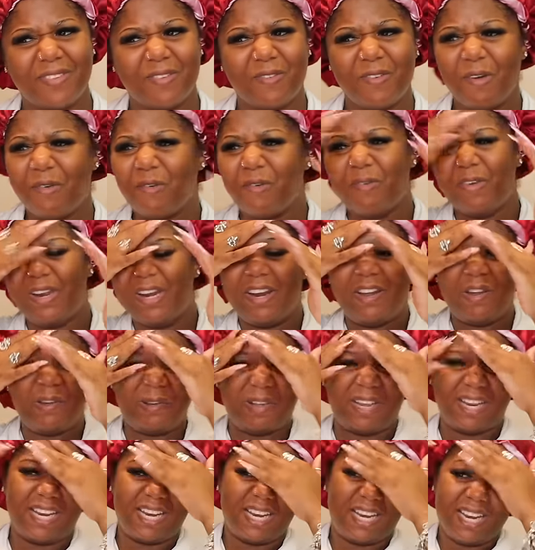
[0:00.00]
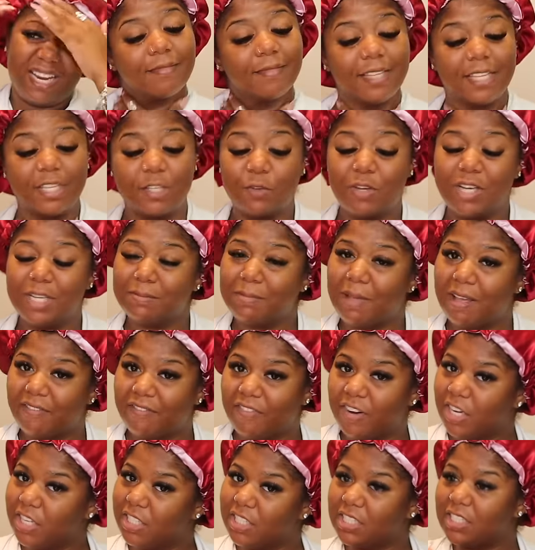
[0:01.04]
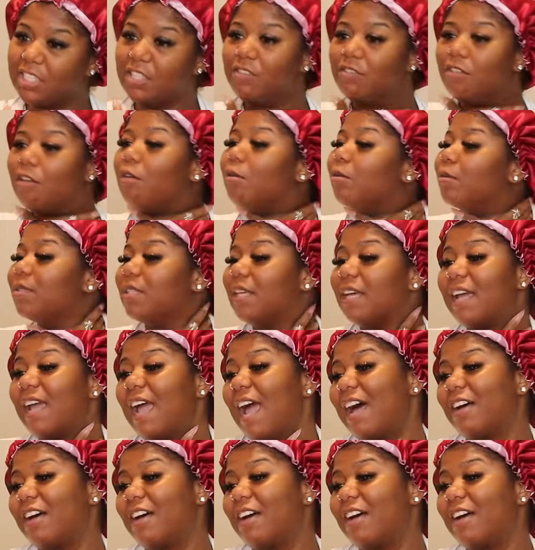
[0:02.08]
What were we doing? This was my first, you know what I'm saying,